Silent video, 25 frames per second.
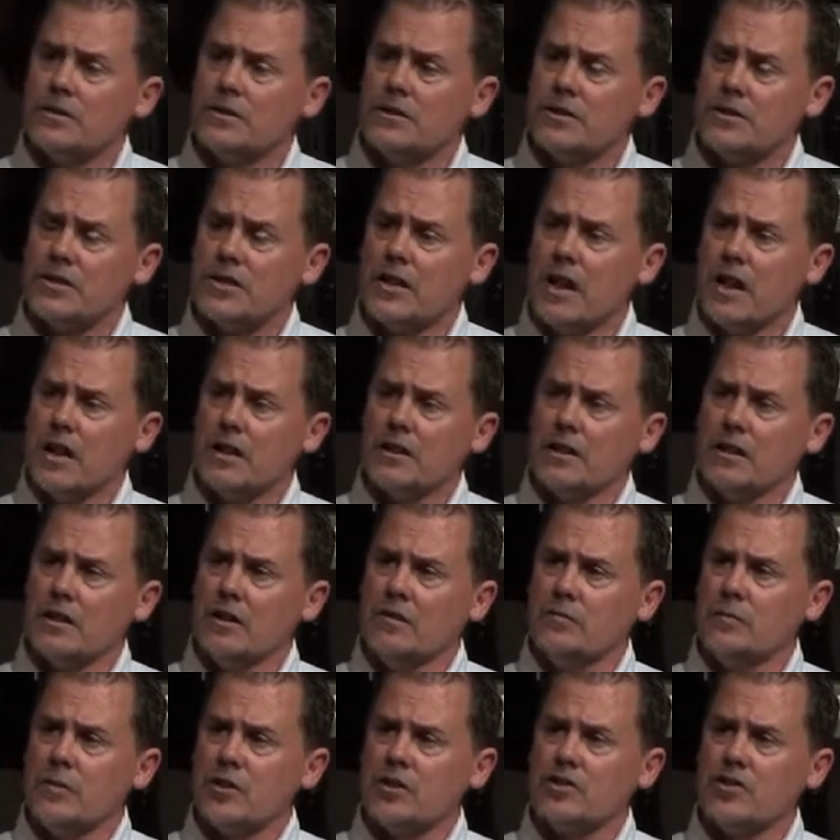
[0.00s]
Does God
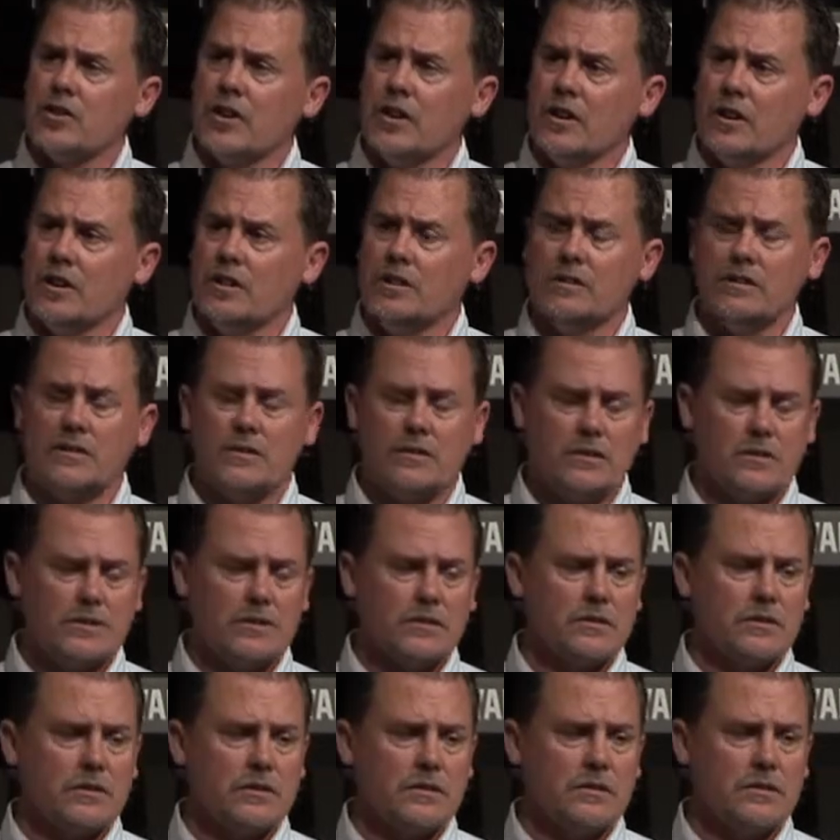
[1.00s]
love Michelle?
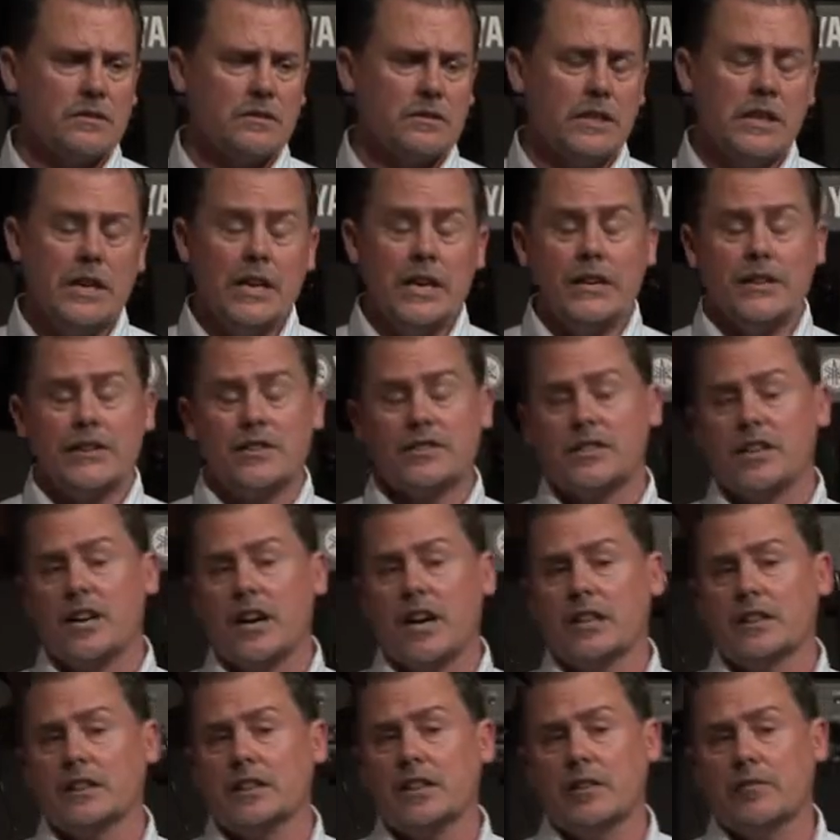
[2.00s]
Does
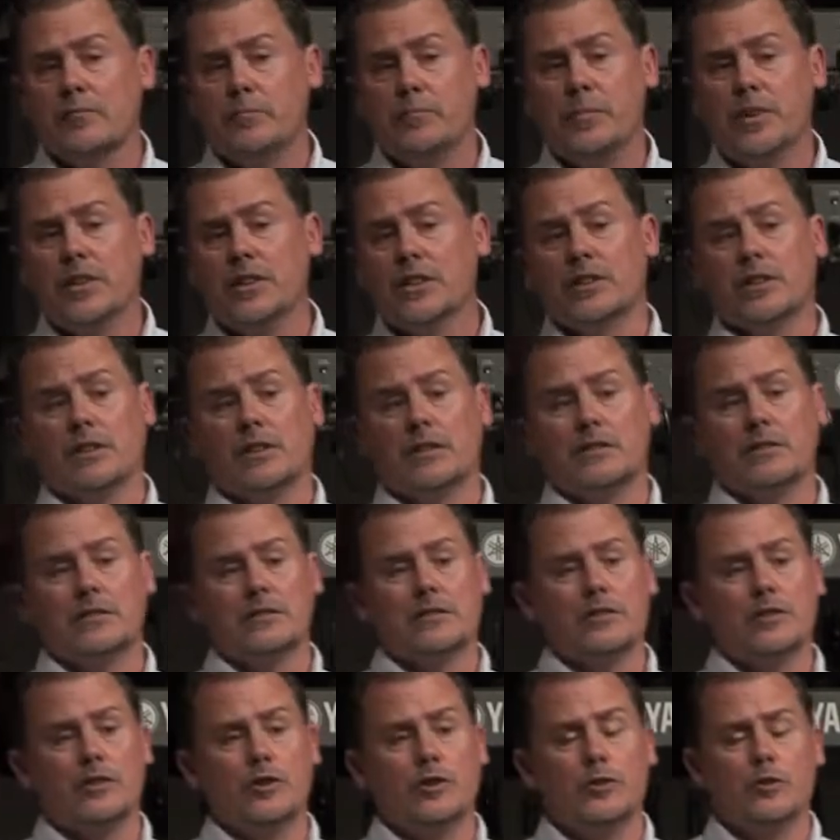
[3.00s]
God love
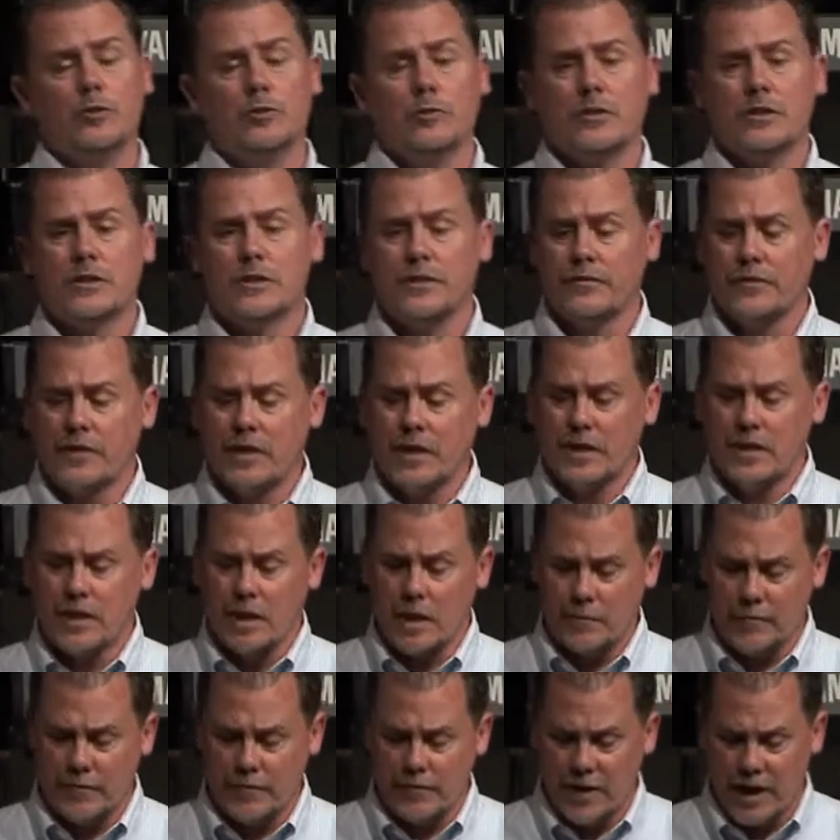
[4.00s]
Bill, who is a
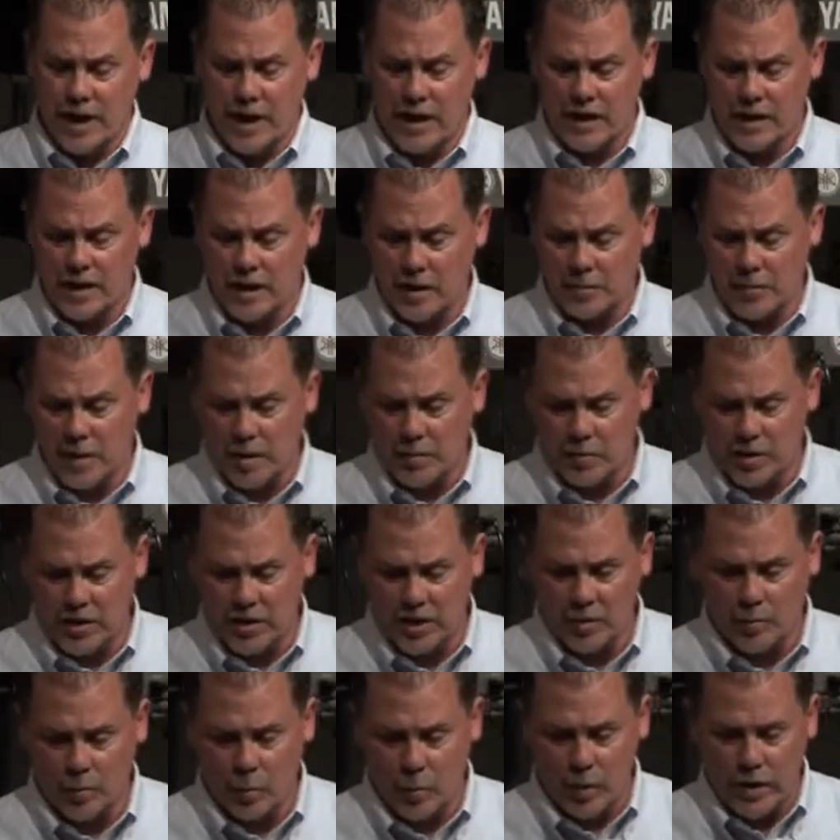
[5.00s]
Vietnam vet, and I remember
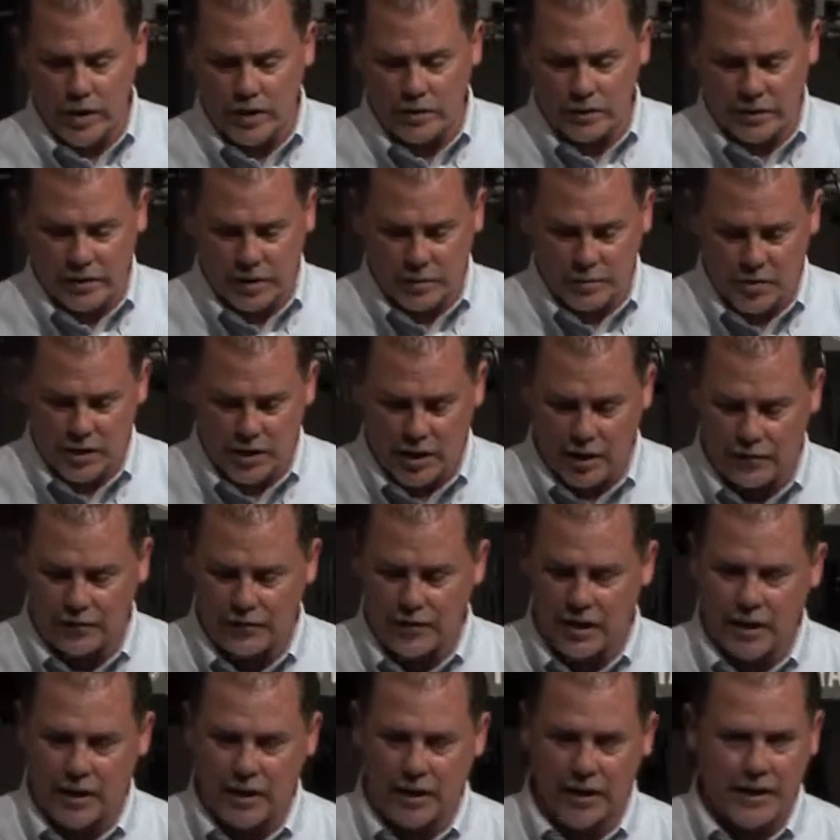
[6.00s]
him wheeling
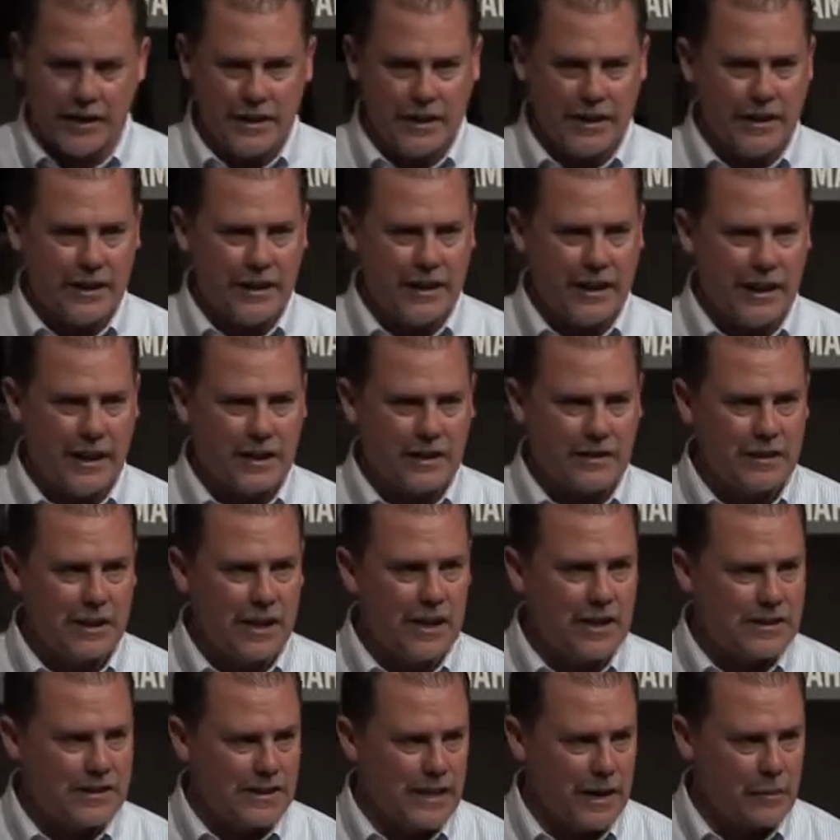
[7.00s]
himself in and had
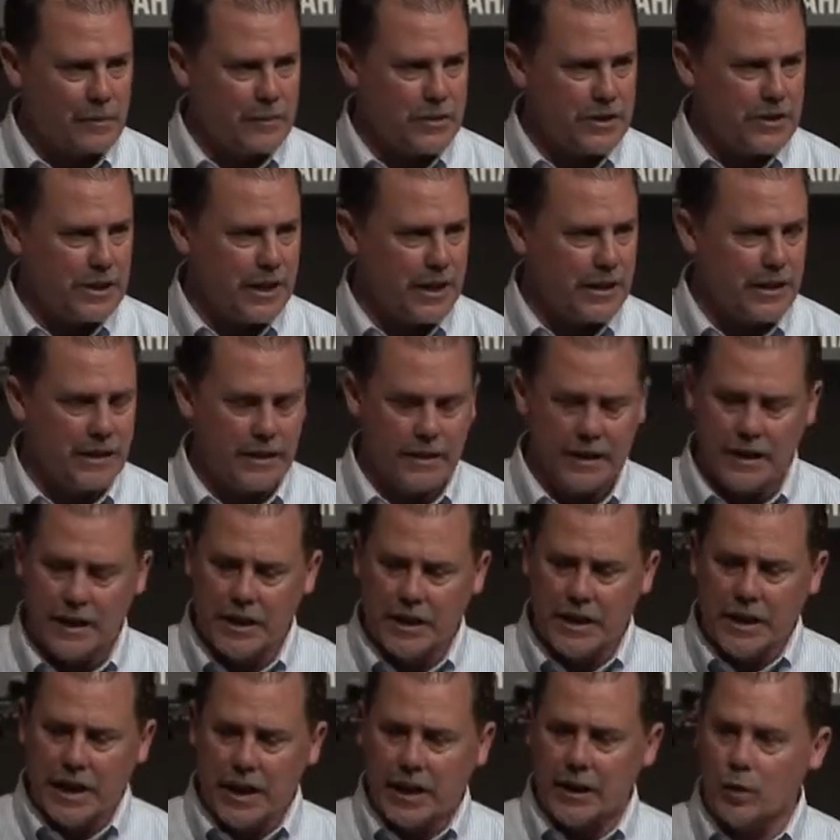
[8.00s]
legs amputated,
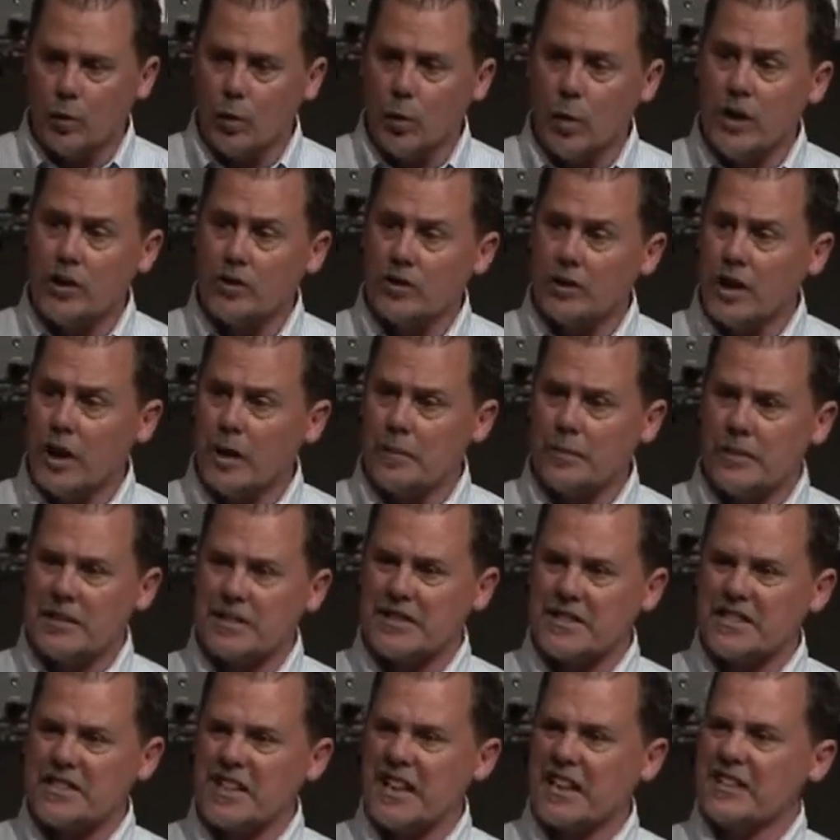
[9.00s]
and he wheeled up
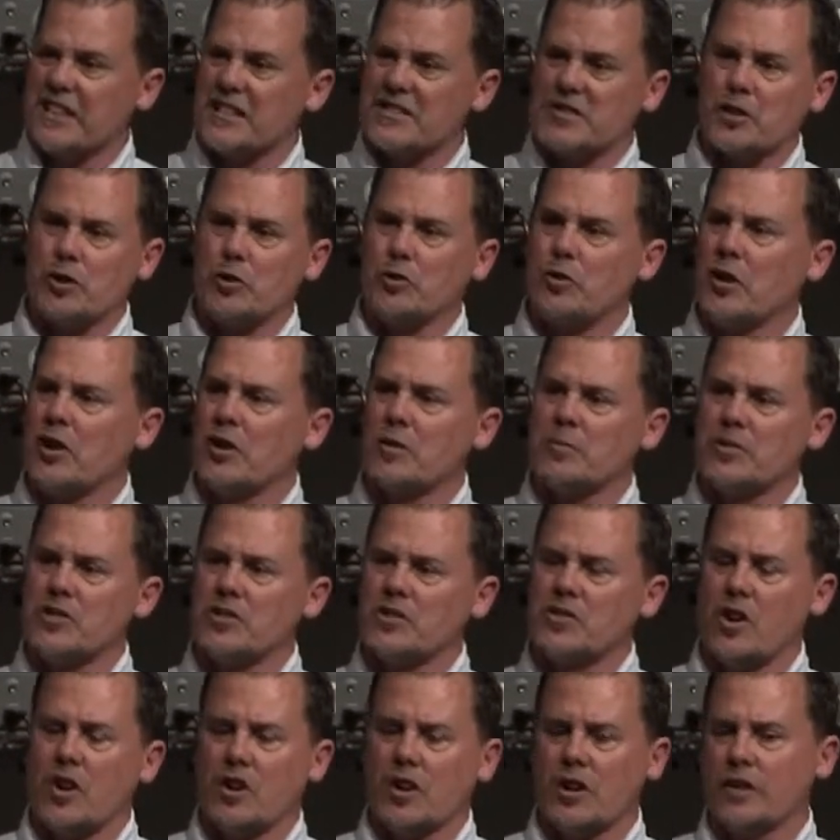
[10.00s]
and sang this incredible
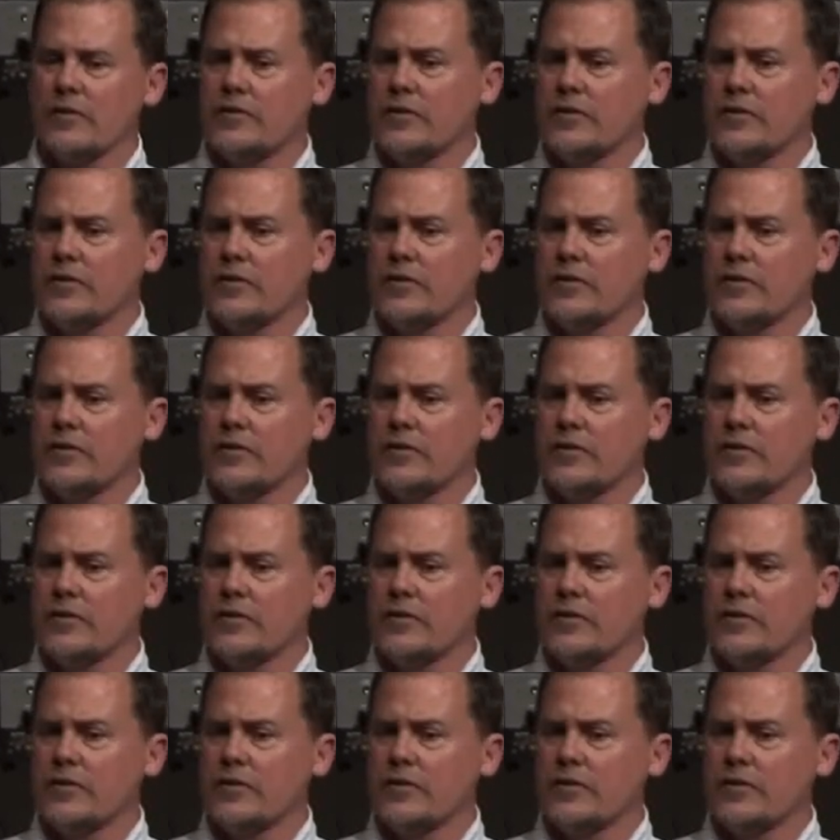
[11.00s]
song.